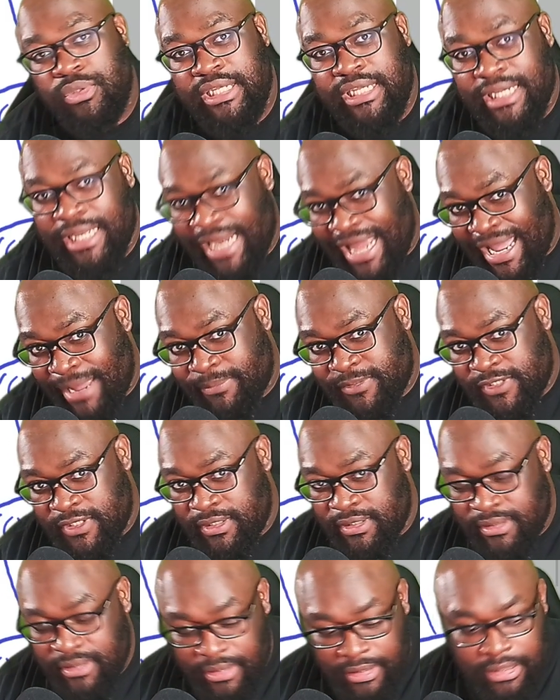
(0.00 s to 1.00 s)
collapsing.
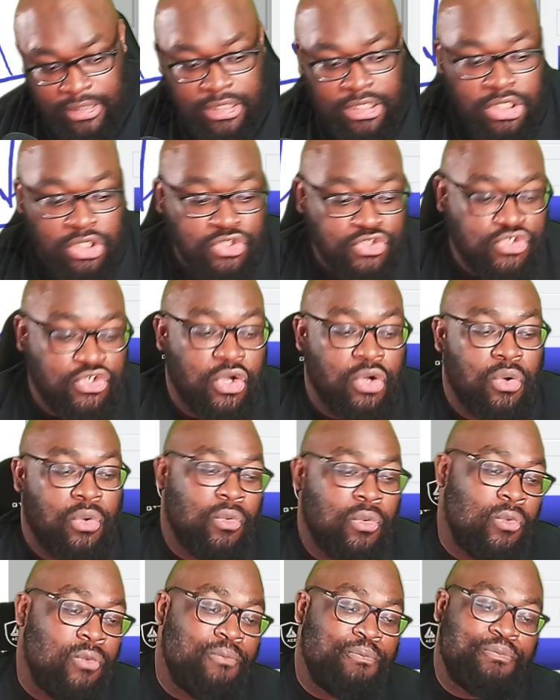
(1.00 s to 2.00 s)

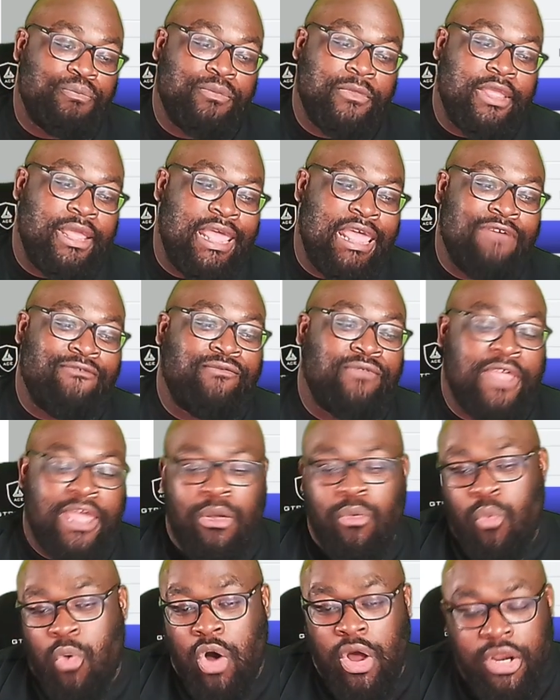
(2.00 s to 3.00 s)
So if they
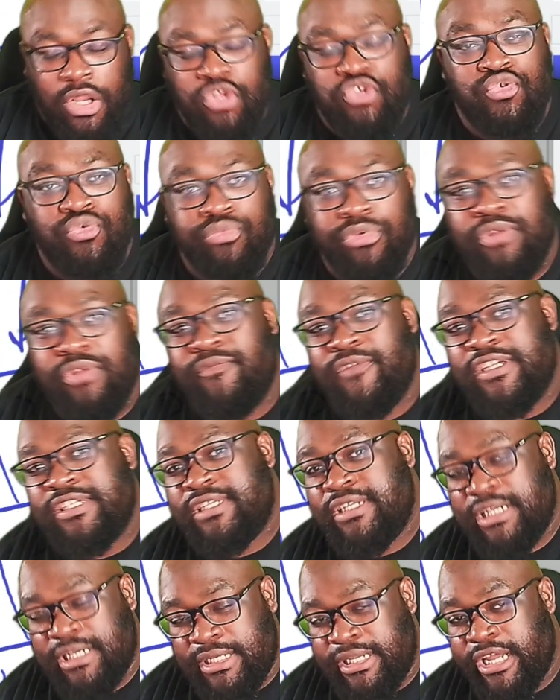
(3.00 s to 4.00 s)
wanted to
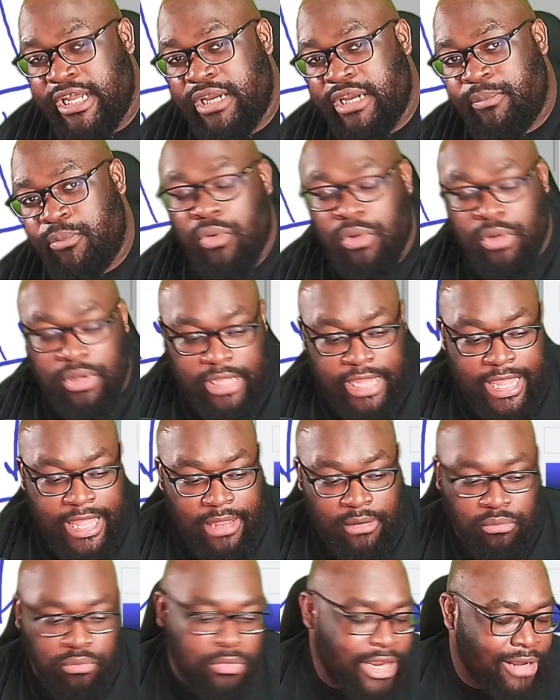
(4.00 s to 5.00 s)
revisit the Deadpool
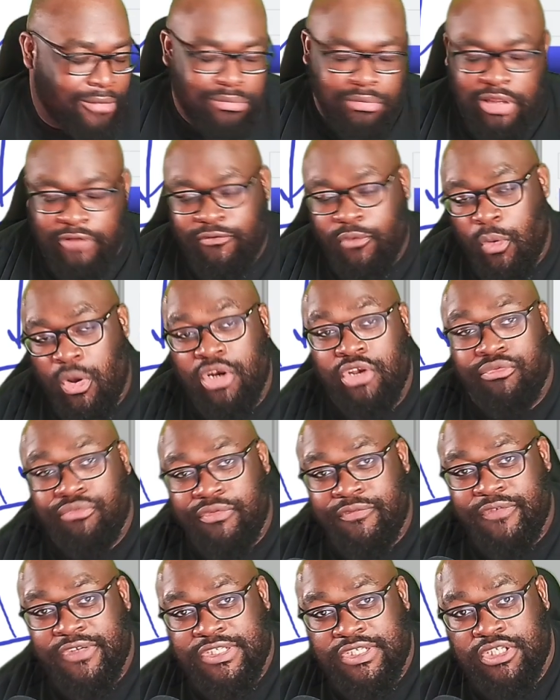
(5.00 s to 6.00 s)
and no, if they wanted to
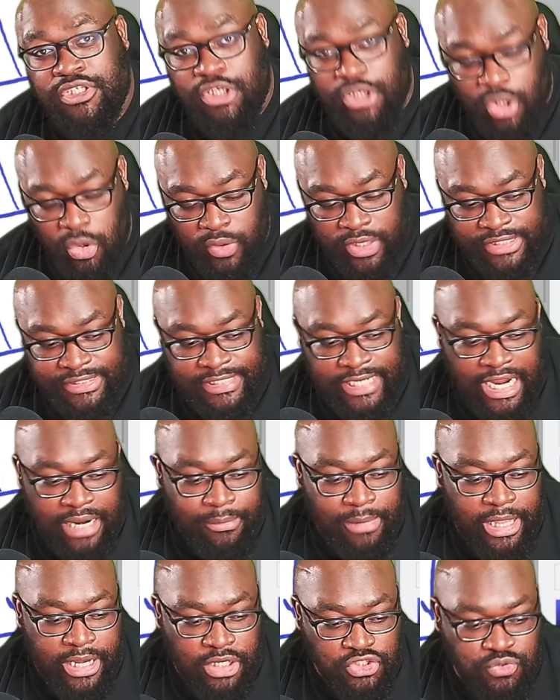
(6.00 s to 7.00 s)
revisit the Logan
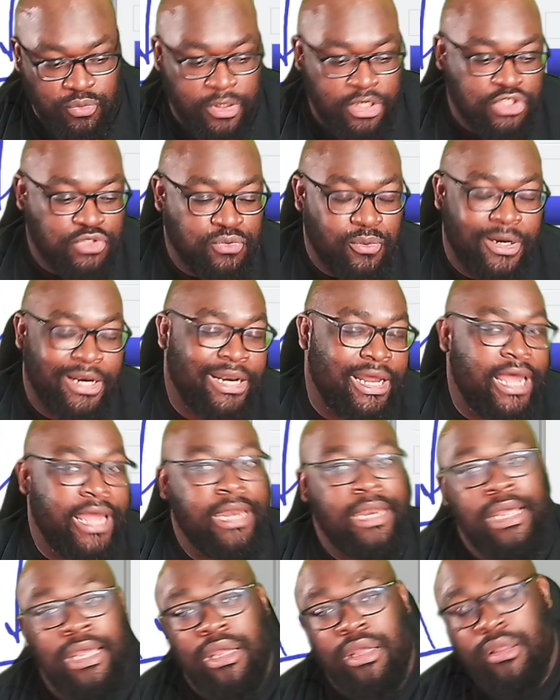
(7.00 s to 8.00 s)
timeline in 2029,
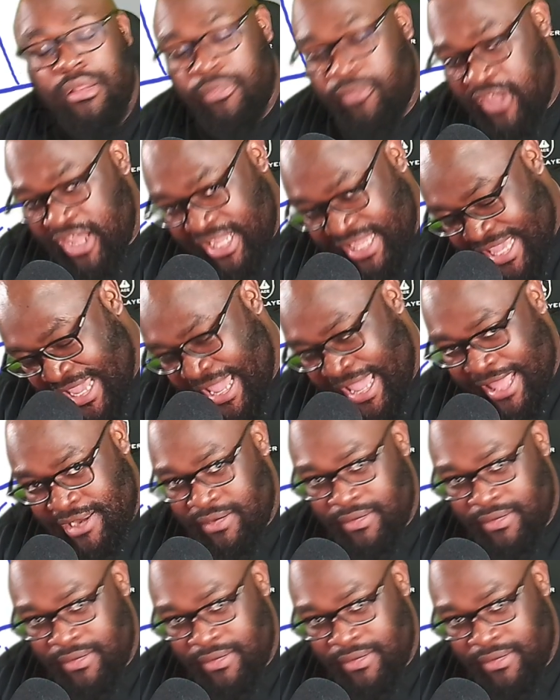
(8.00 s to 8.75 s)
they can.